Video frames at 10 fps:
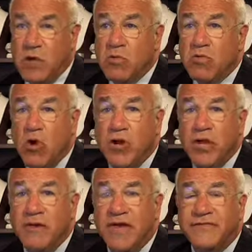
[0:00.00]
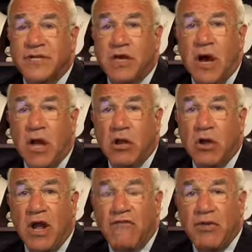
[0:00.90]
Rhodium gives the
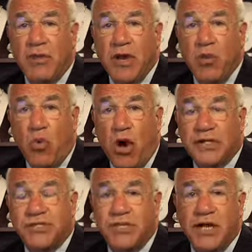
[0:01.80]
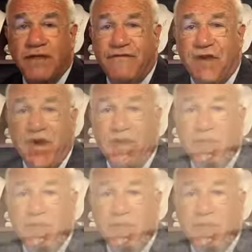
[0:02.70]
color everybody wants in a fine